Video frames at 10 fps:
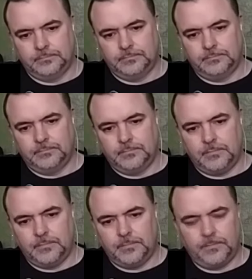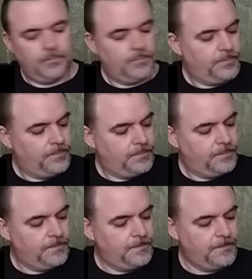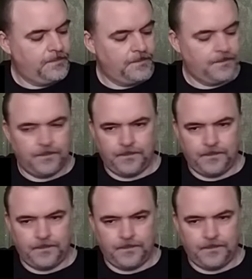No words are spoken by the person on screen.